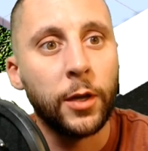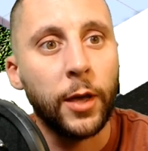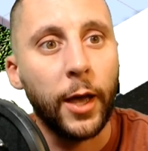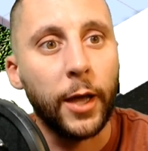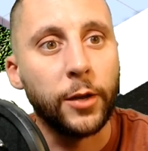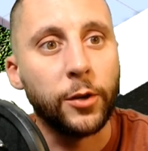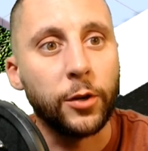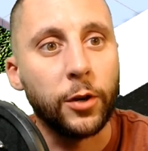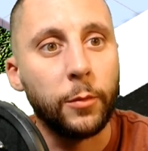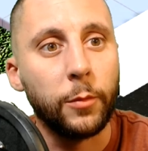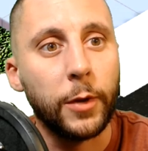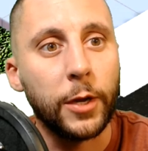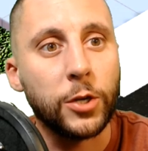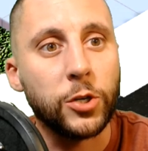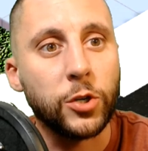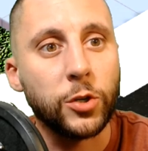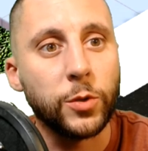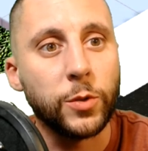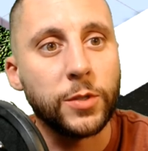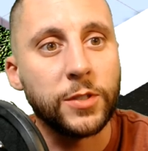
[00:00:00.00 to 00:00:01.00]
and you're going to make
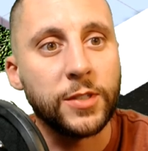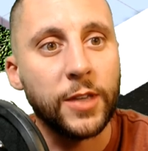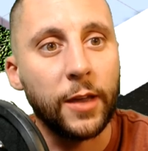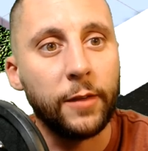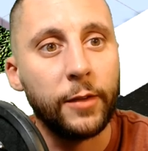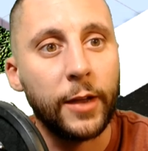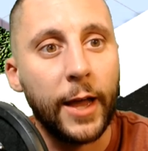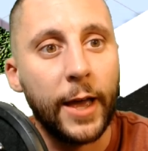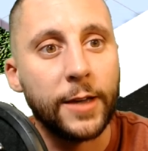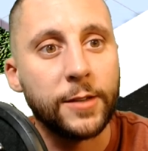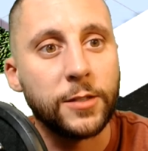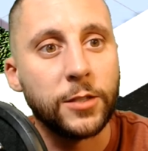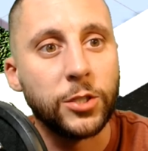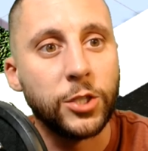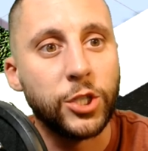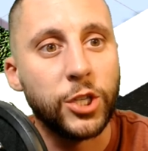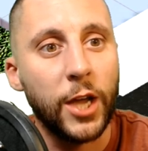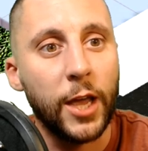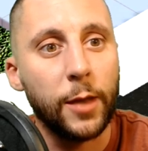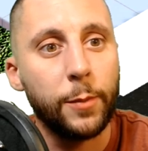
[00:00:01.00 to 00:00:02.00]
sure you save it as a
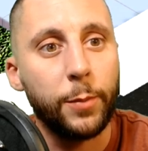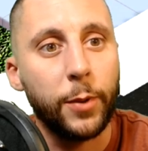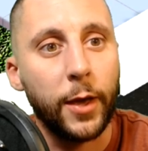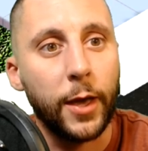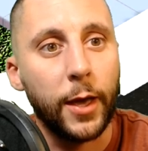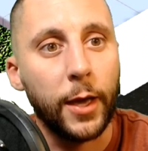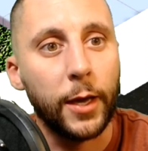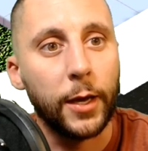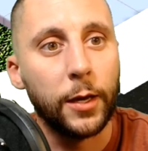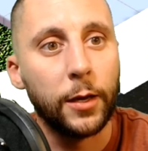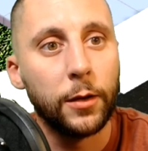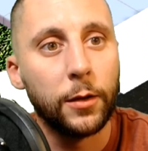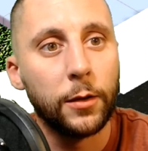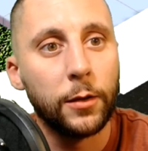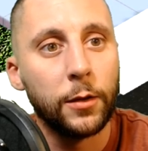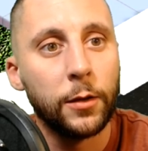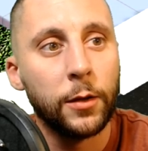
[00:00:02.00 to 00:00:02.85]
JPEG